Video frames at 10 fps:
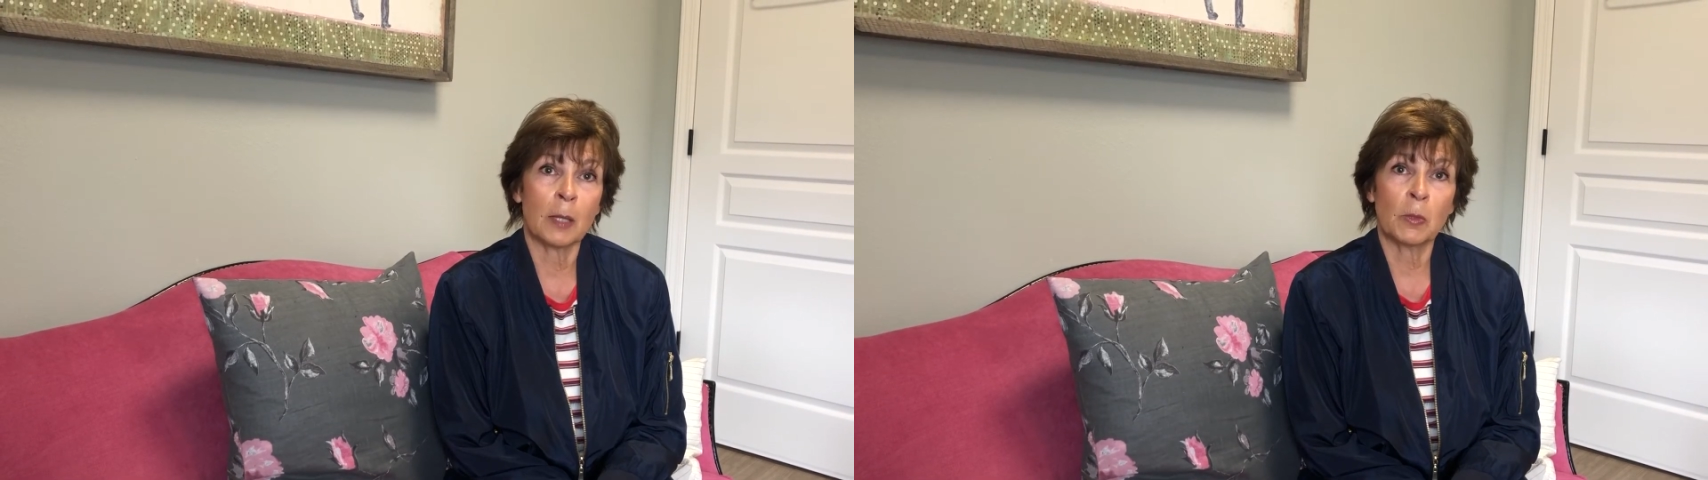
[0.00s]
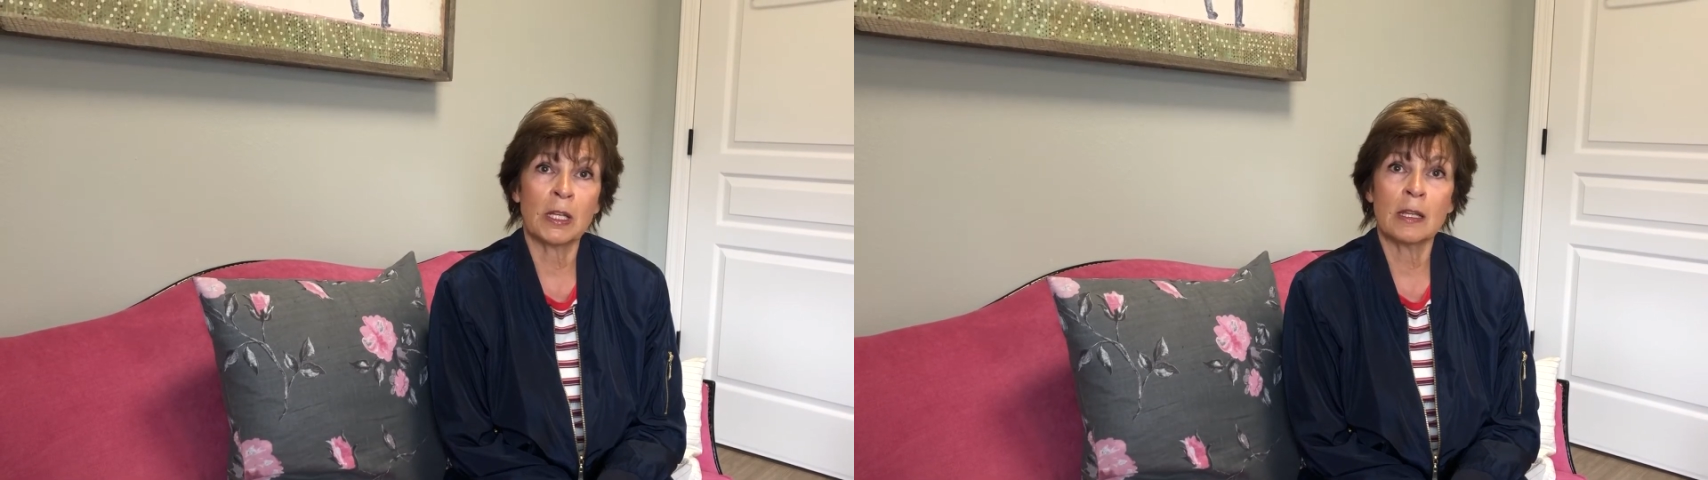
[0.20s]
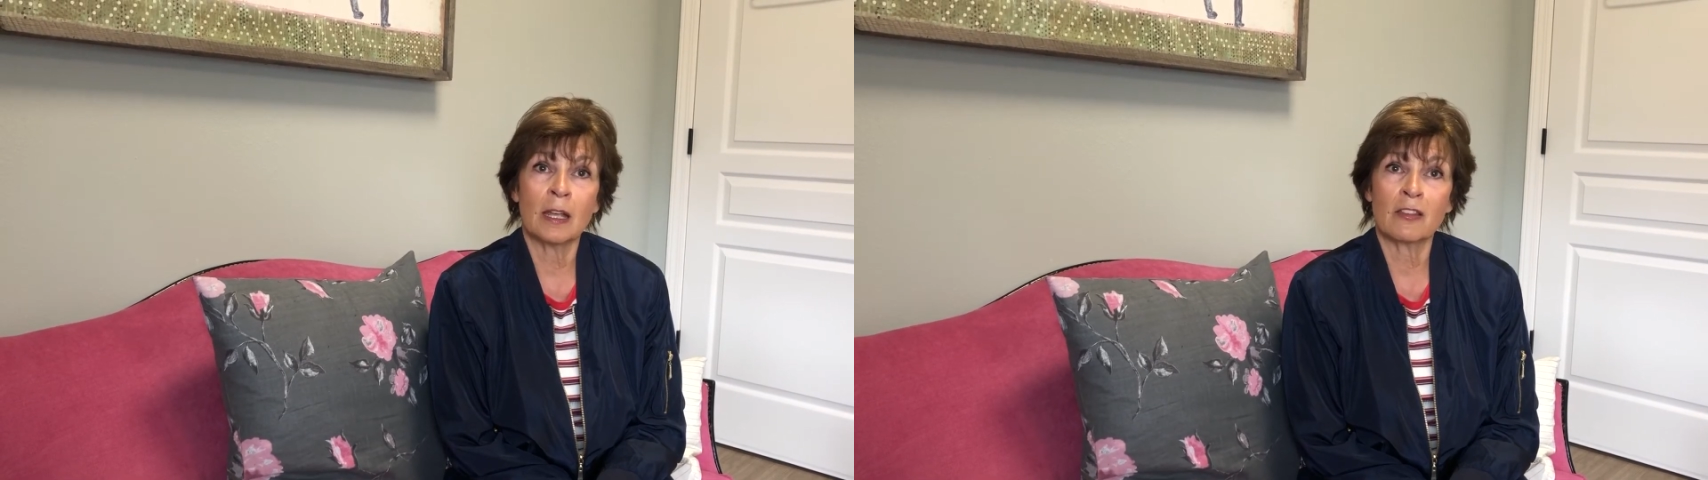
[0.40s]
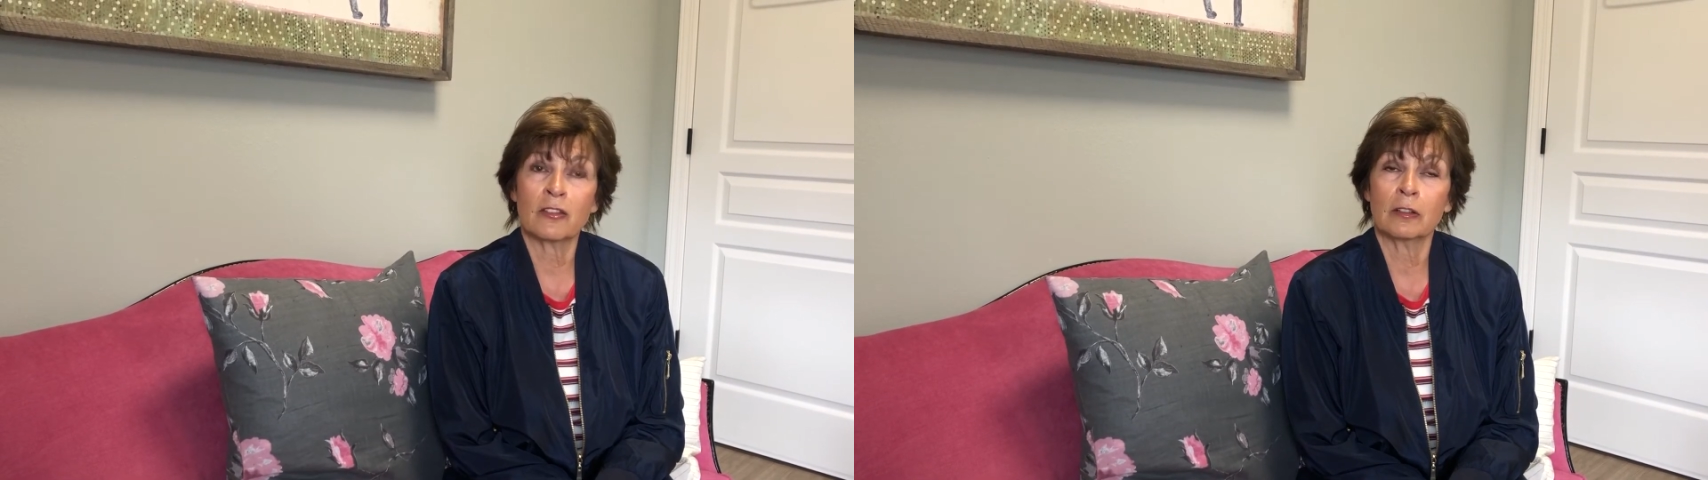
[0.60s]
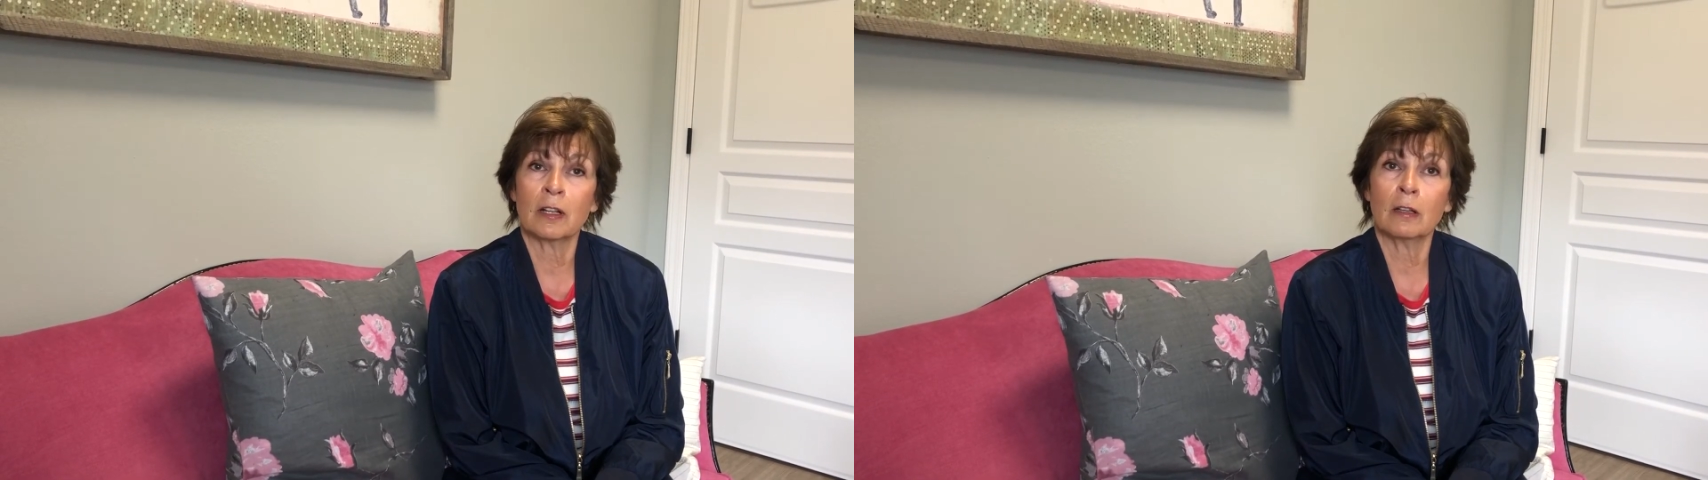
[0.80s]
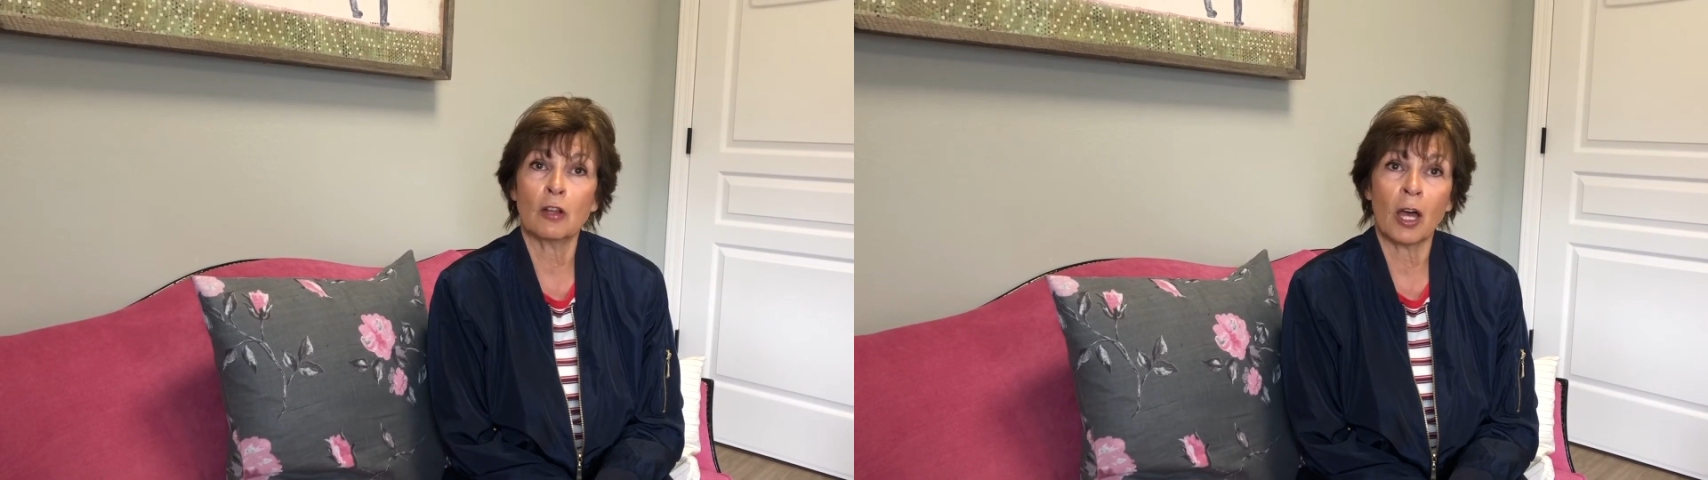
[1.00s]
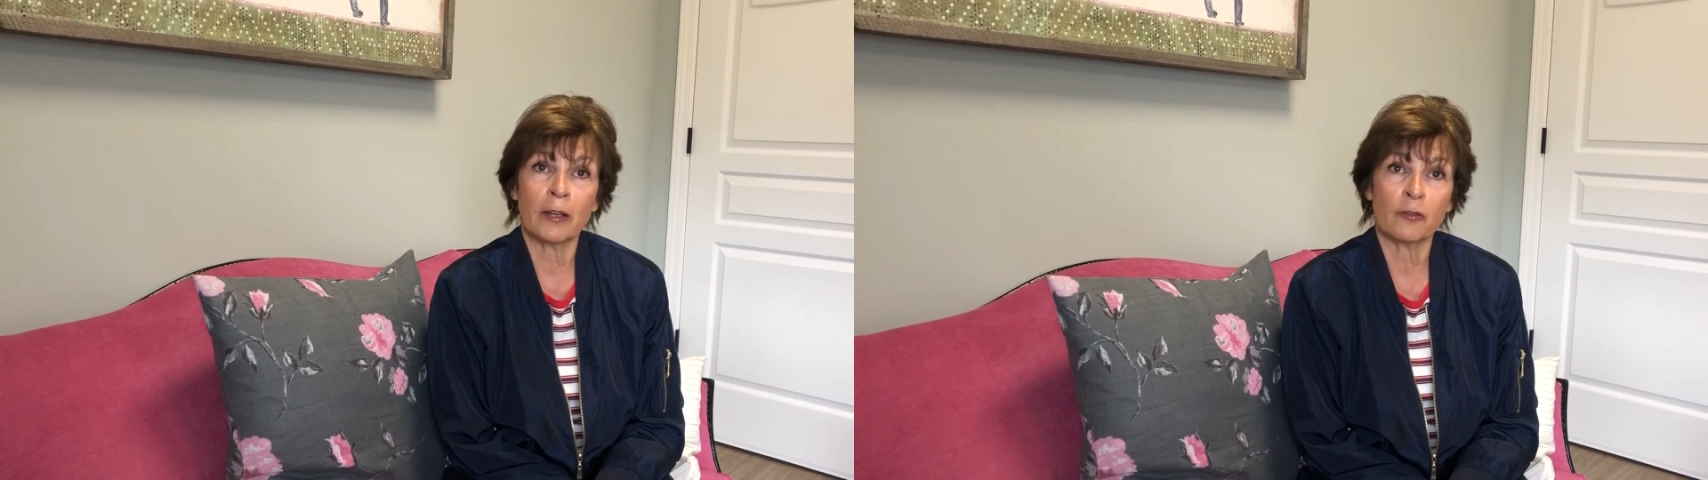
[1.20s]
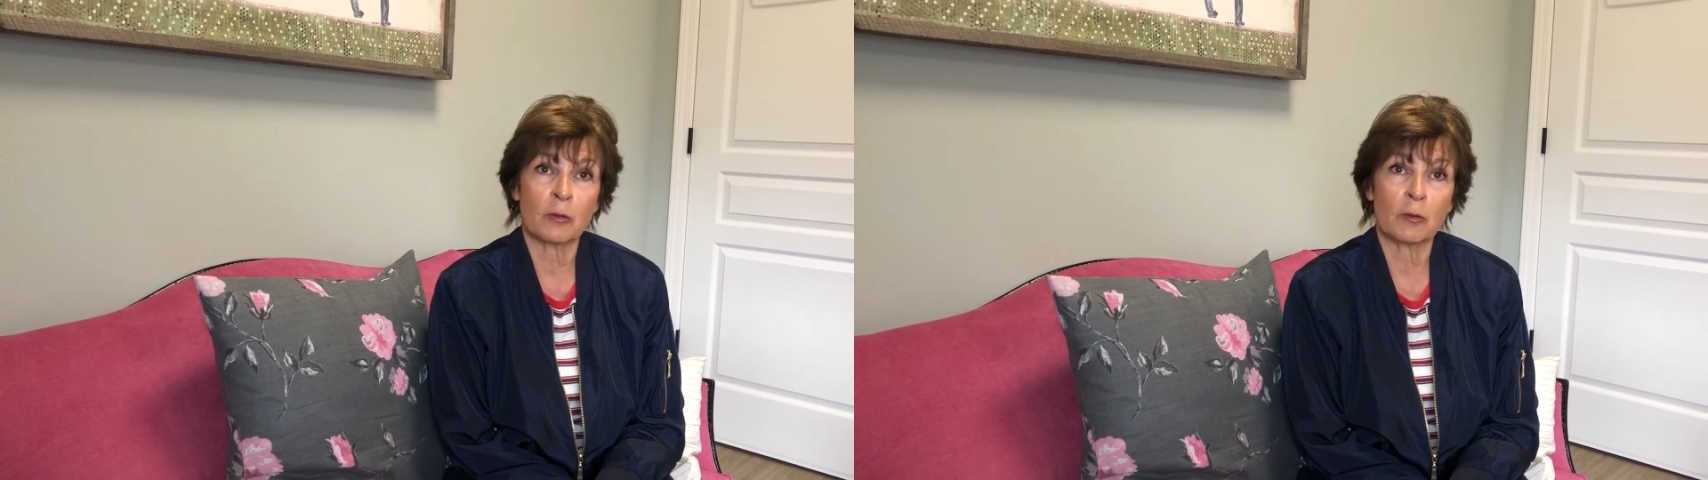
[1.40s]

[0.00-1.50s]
and he answered a lot of